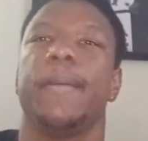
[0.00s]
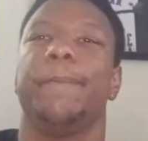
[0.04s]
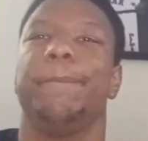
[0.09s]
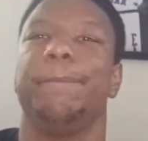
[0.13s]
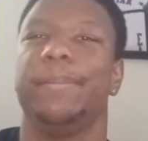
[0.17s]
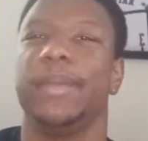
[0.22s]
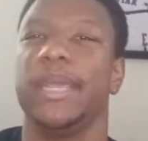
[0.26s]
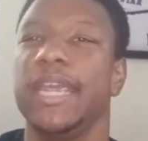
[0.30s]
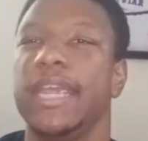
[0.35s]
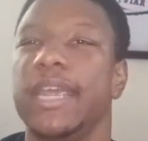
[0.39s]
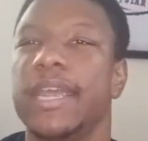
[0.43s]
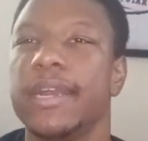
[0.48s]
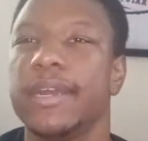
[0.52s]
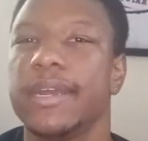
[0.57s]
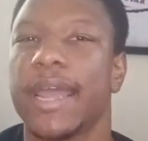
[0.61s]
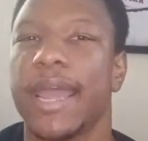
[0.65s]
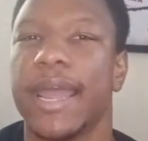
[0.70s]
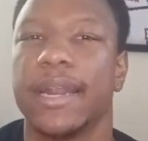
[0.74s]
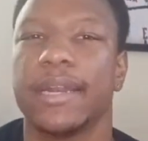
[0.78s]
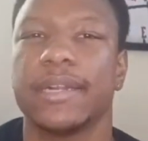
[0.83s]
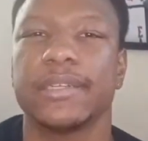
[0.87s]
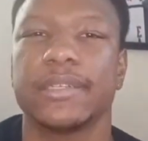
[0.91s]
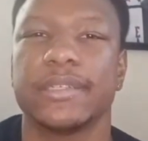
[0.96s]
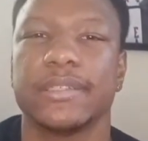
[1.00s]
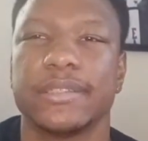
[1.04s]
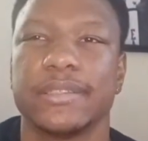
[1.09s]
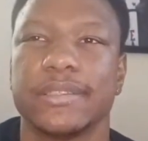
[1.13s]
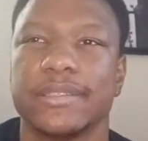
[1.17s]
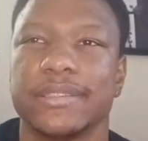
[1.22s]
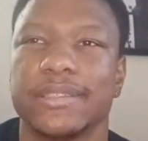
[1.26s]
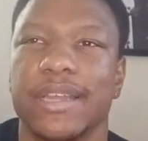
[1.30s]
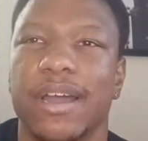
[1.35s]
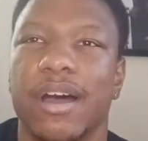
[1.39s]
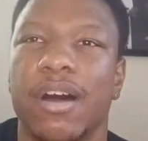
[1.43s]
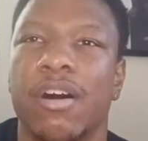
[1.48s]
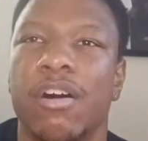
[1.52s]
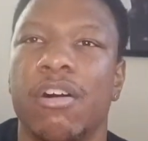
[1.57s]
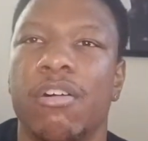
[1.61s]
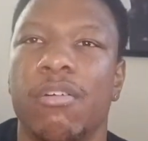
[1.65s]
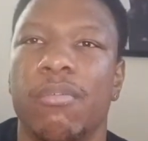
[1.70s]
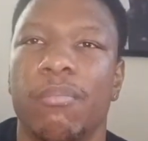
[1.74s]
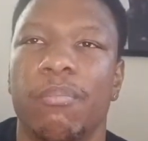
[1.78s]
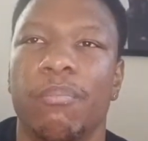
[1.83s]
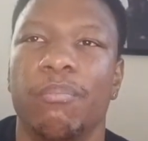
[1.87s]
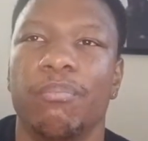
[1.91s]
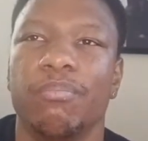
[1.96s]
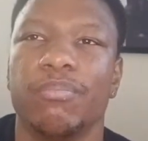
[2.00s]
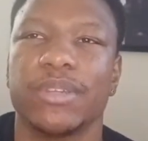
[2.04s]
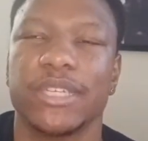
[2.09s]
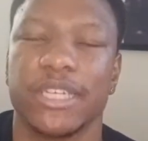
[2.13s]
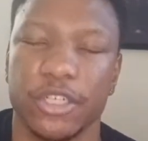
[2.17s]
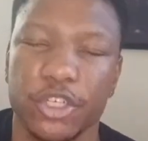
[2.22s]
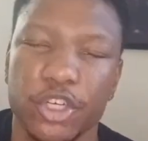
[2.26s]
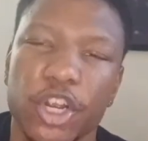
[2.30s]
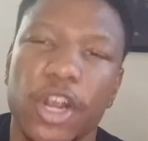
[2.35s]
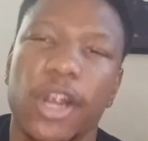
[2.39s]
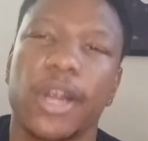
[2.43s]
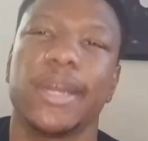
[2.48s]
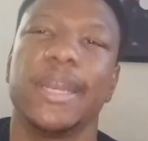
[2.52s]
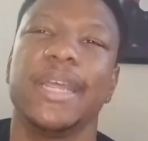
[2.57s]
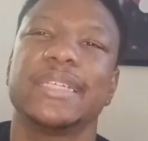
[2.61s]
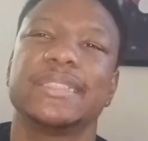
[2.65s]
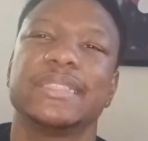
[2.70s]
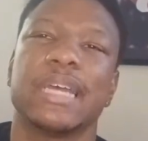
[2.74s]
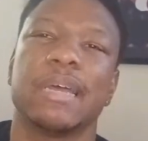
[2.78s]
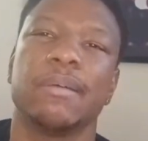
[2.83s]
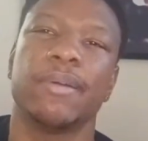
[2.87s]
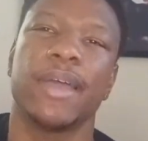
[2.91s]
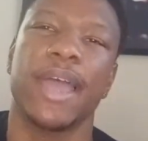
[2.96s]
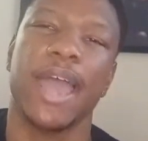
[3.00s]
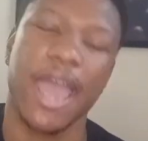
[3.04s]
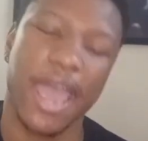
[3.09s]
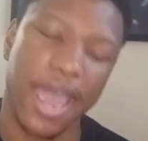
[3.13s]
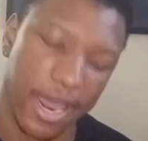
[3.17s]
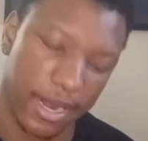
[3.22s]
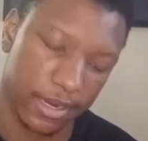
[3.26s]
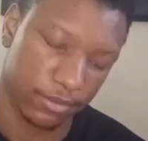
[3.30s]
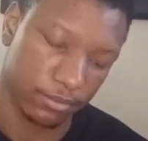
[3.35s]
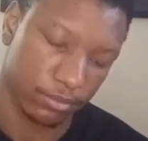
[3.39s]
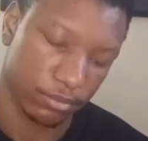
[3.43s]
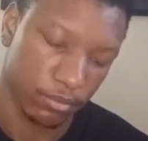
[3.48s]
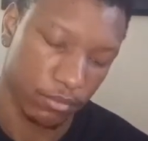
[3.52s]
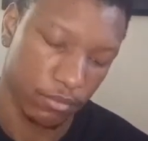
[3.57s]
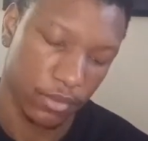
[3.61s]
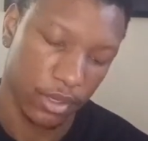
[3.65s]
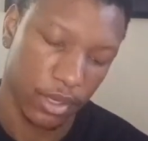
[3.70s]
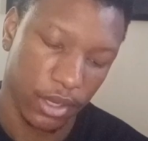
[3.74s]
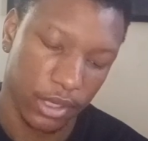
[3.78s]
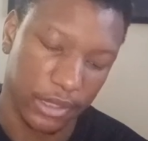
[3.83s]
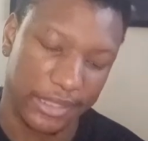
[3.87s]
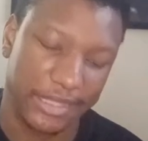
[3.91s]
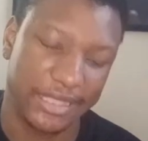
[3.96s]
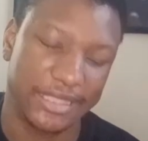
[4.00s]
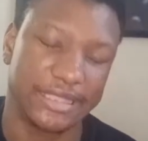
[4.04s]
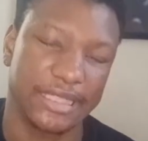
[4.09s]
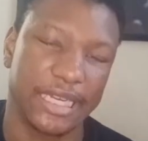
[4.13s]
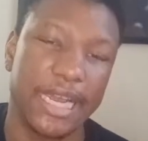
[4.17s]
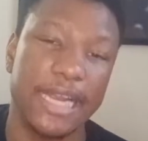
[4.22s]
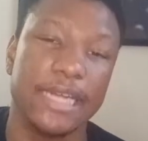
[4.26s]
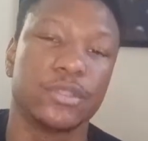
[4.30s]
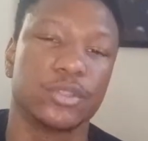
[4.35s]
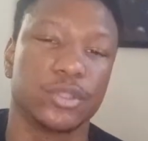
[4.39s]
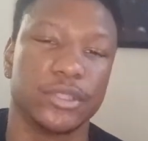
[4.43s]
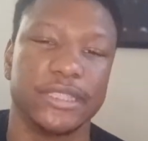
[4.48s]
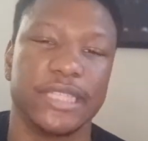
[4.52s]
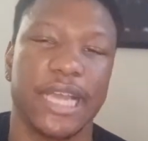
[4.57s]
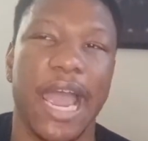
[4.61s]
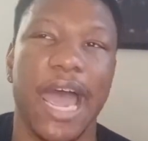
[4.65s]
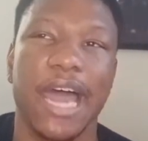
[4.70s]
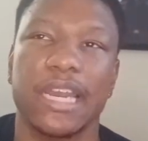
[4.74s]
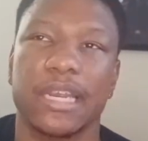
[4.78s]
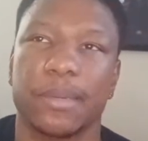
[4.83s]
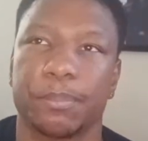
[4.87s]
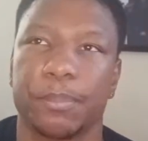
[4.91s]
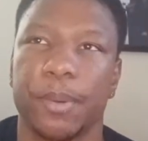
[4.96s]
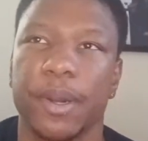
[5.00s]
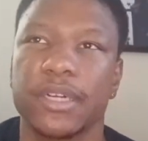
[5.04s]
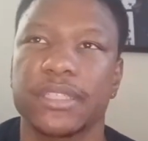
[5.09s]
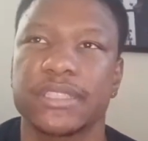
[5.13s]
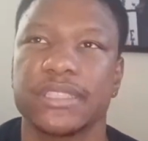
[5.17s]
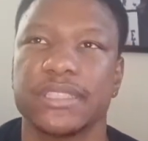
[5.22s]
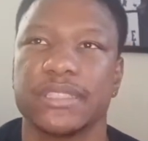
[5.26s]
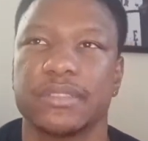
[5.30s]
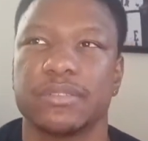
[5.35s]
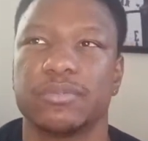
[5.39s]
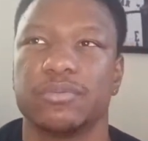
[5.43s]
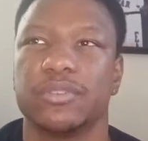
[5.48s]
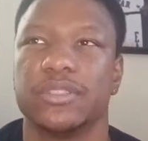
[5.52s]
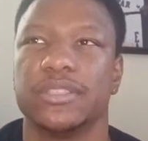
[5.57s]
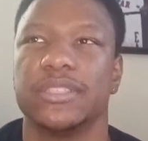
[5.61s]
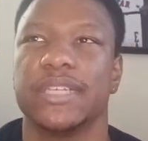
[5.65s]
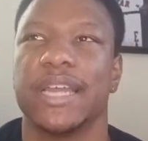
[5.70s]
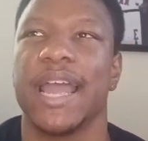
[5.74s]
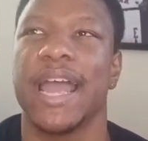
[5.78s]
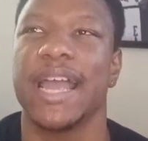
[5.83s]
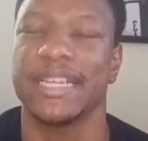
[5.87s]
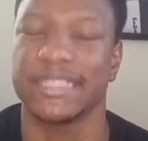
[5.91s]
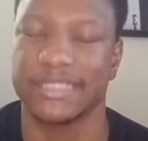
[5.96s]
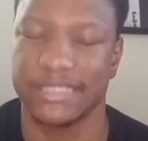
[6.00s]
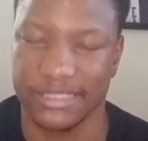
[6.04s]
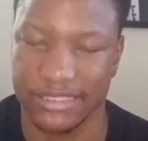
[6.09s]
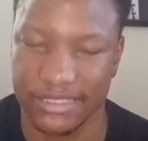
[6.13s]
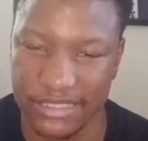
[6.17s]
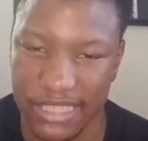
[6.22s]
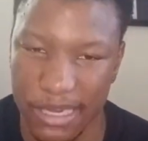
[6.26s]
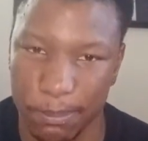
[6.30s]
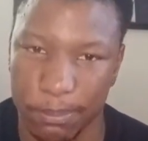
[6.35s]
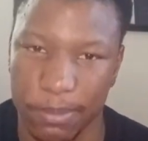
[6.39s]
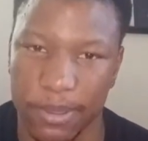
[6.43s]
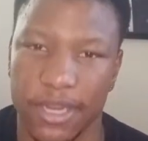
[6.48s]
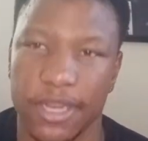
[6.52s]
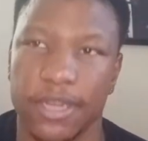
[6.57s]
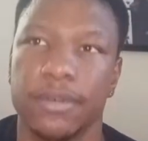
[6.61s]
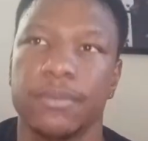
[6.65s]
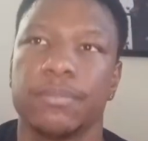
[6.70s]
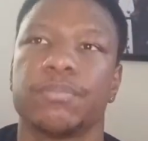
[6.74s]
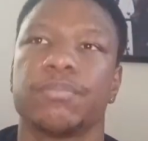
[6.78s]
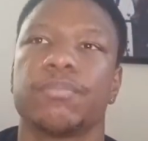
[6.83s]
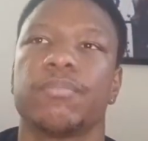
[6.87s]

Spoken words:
Being that the New York Knicks have had these injuries, Alec Burks has had to step in